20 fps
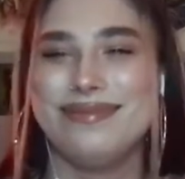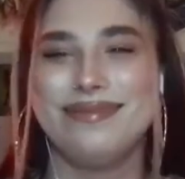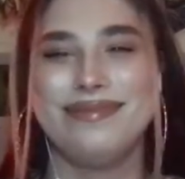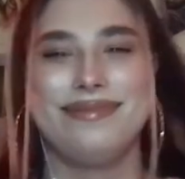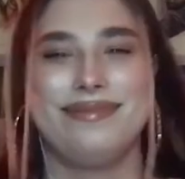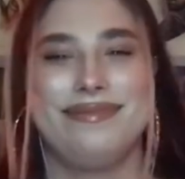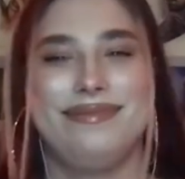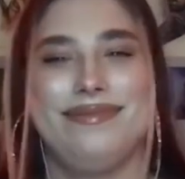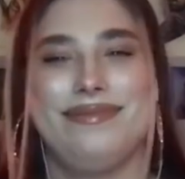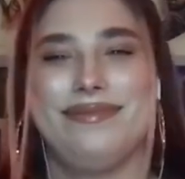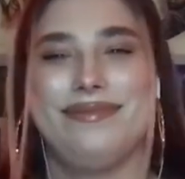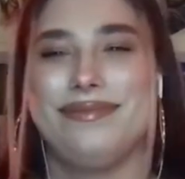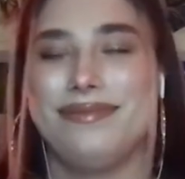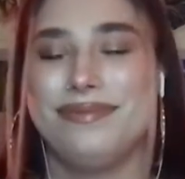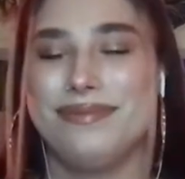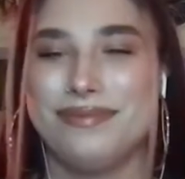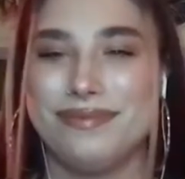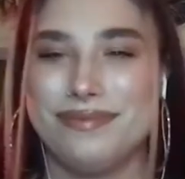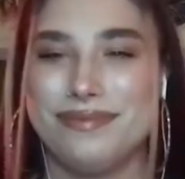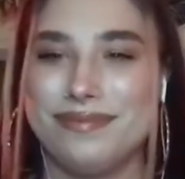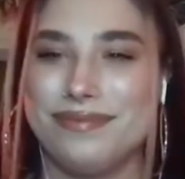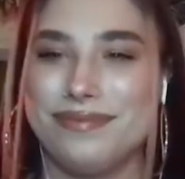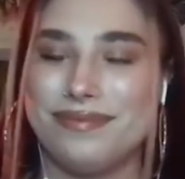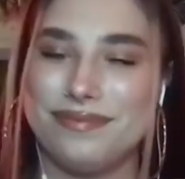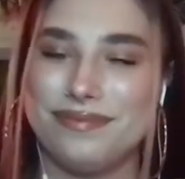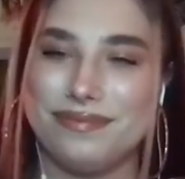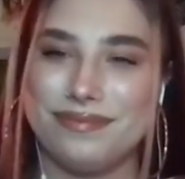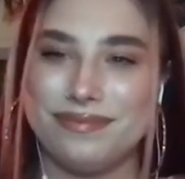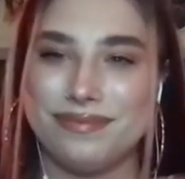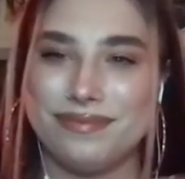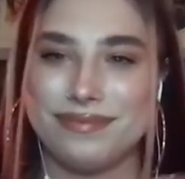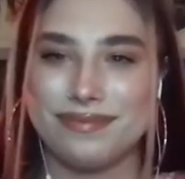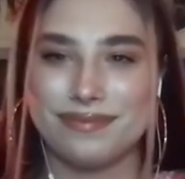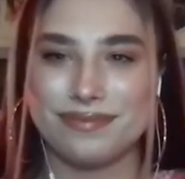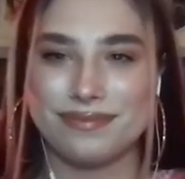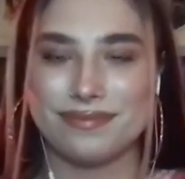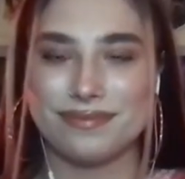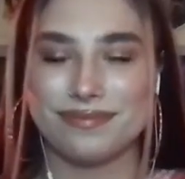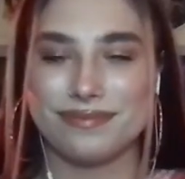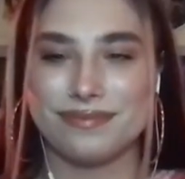
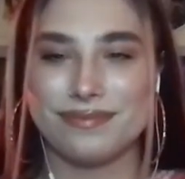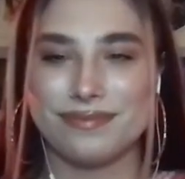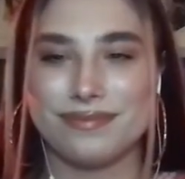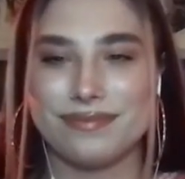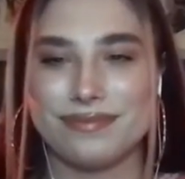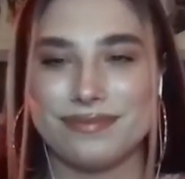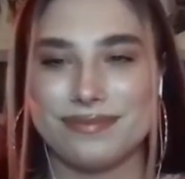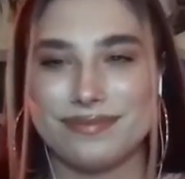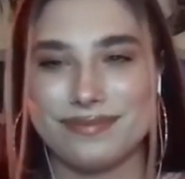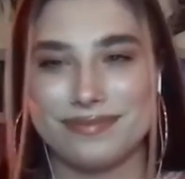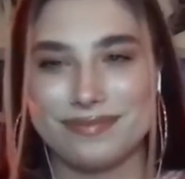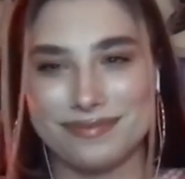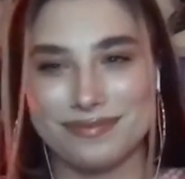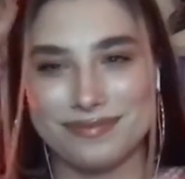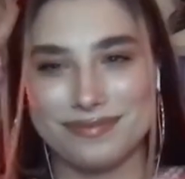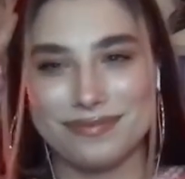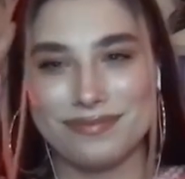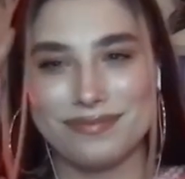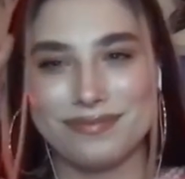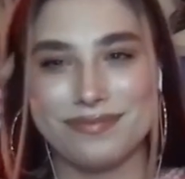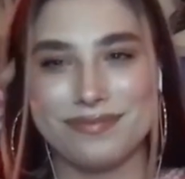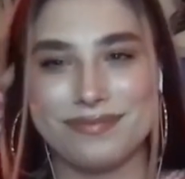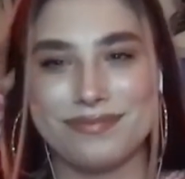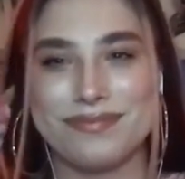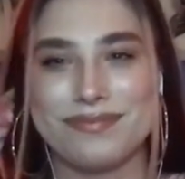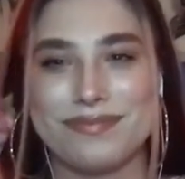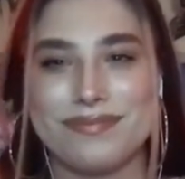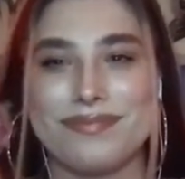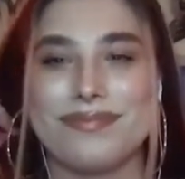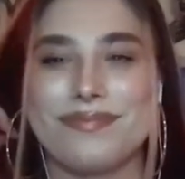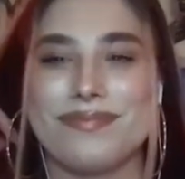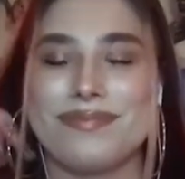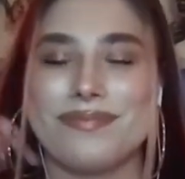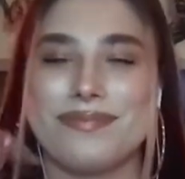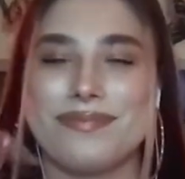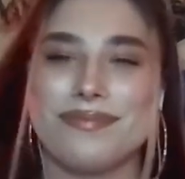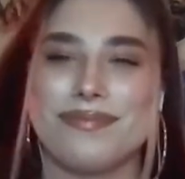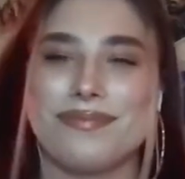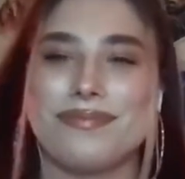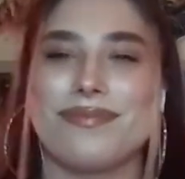
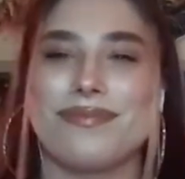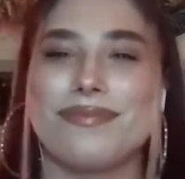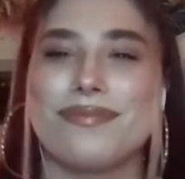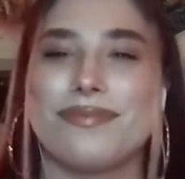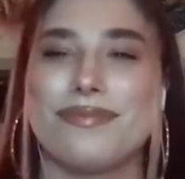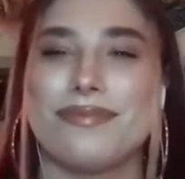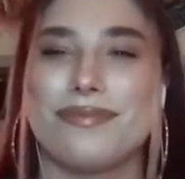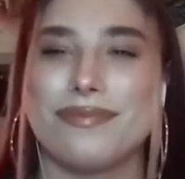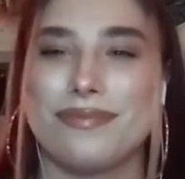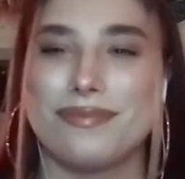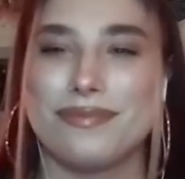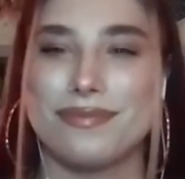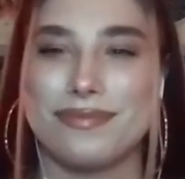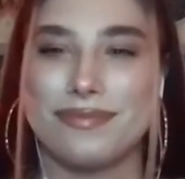No words are spoken by the person on screen.